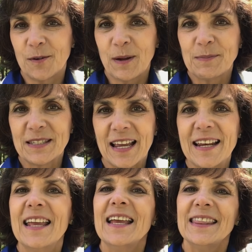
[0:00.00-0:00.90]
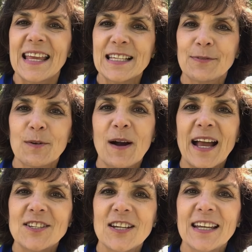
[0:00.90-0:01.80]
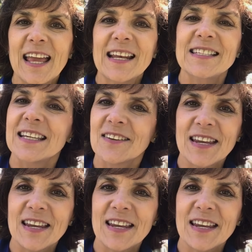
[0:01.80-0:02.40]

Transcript: website. Thanks for watching and until